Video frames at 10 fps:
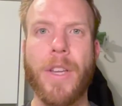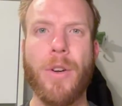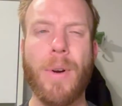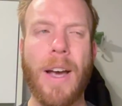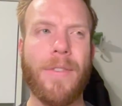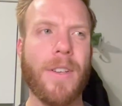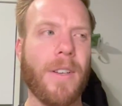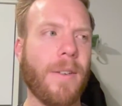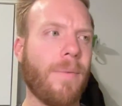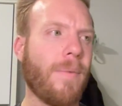You don't have
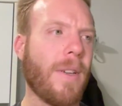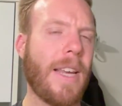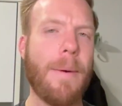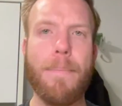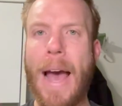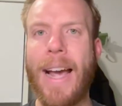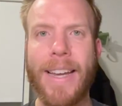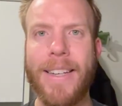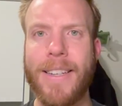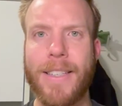to get back
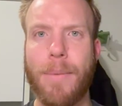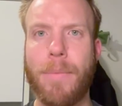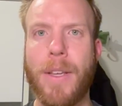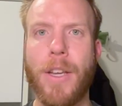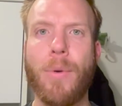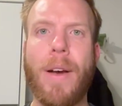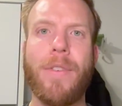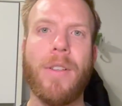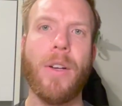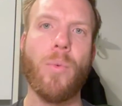into something. You don't have
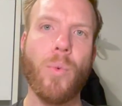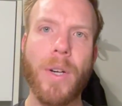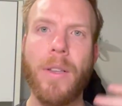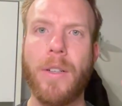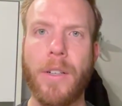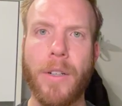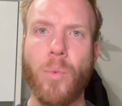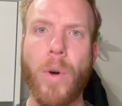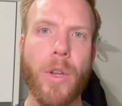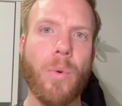to like relearn
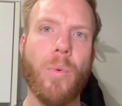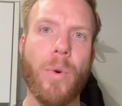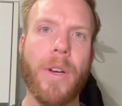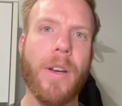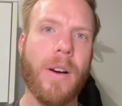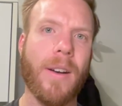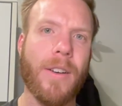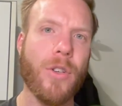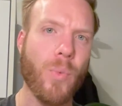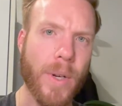what you were working
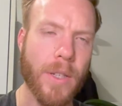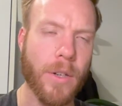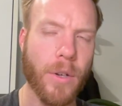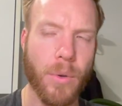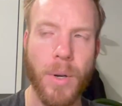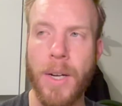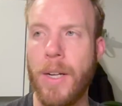on 2 weeks ago.